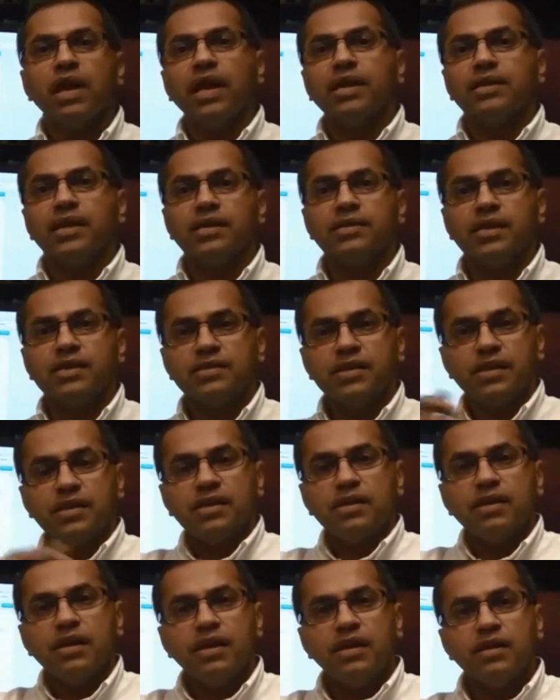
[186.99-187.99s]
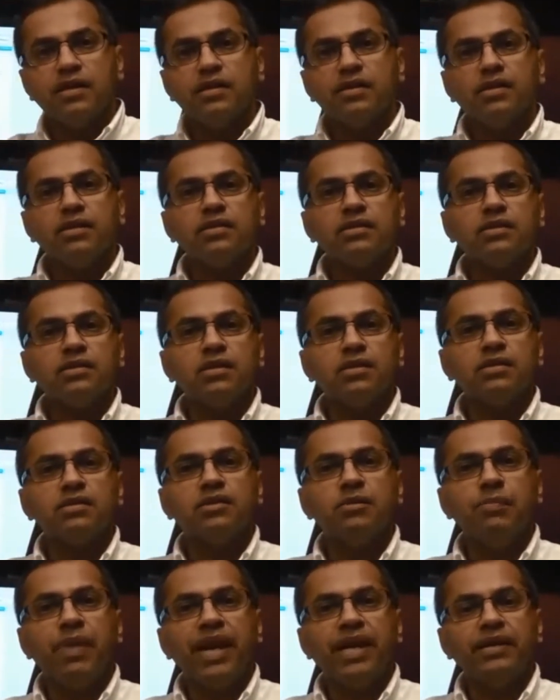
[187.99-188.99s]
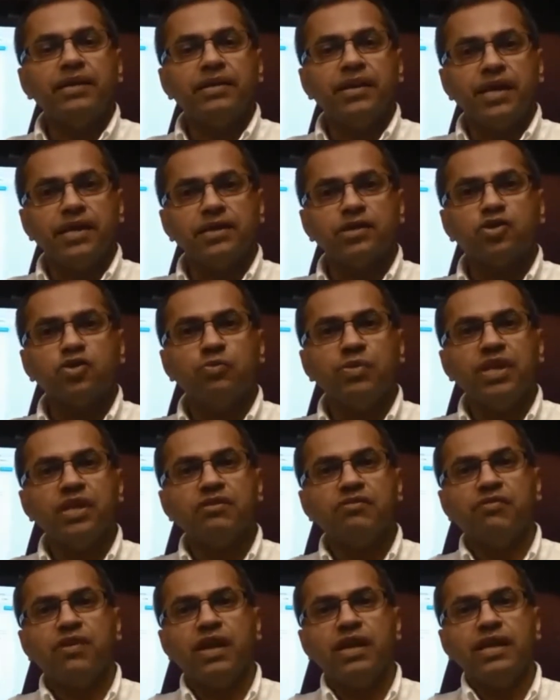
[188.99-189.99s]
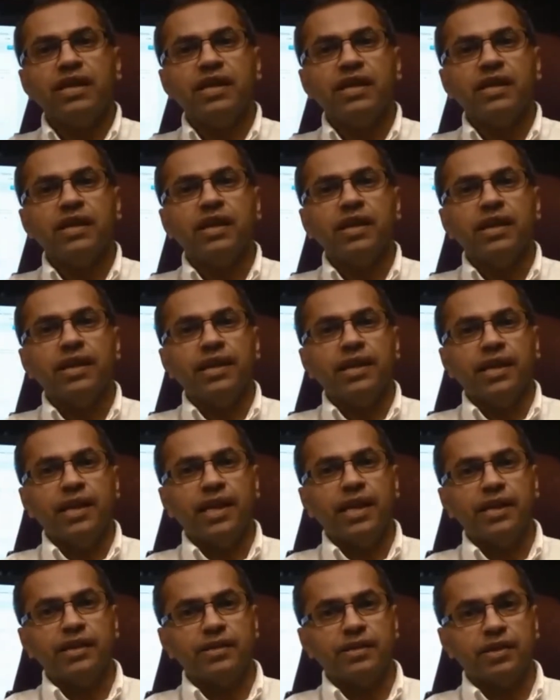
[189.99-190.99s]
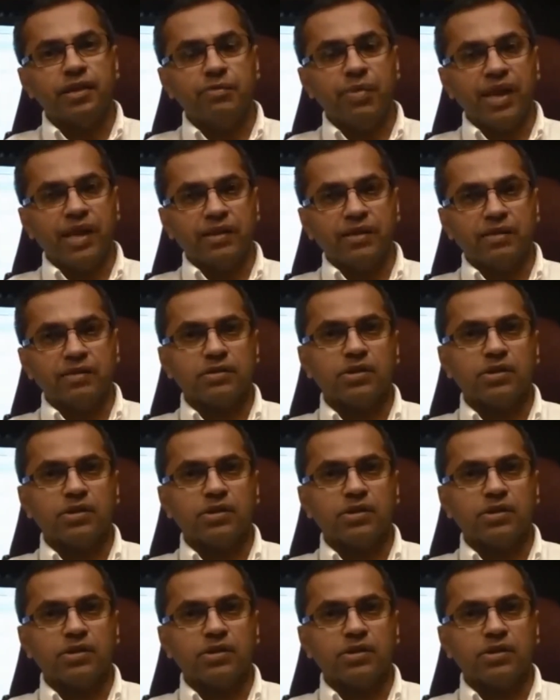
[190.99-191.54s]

as I said earlier, this debate tends to be a fairly heated debate.